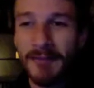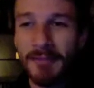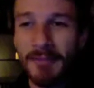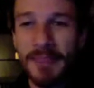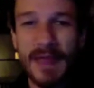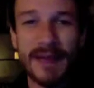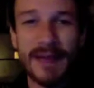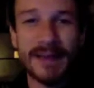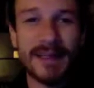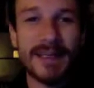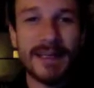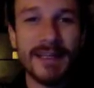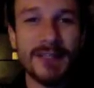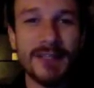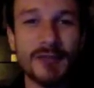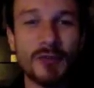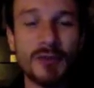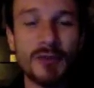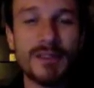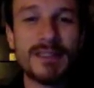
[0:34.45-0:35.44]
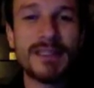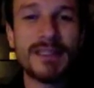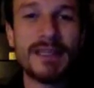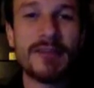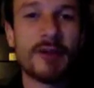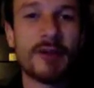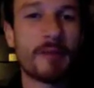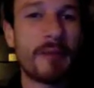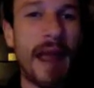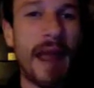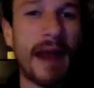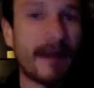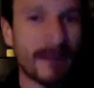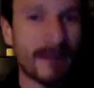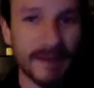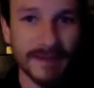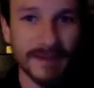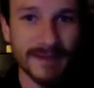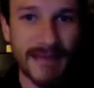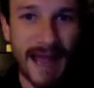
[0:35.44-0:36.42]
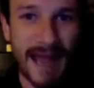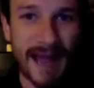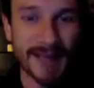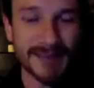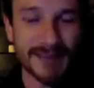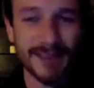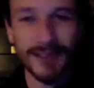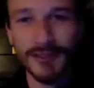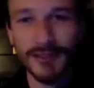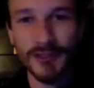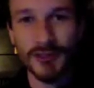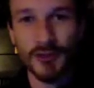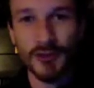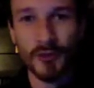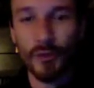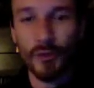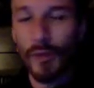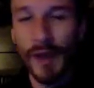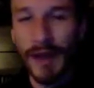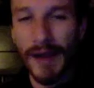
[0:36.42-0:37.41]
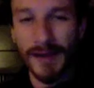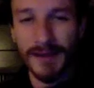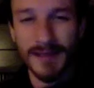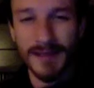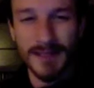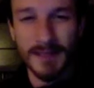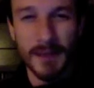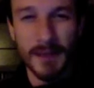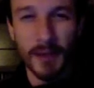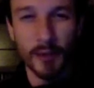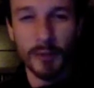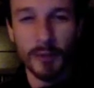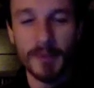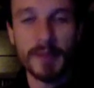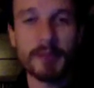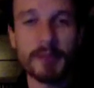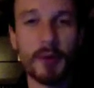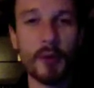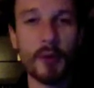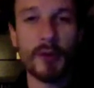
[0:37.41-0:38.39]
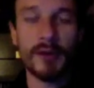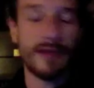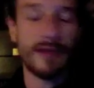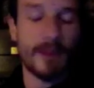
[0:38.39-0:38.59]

then kids would see their parents acting in a certain way and the spell would be broken.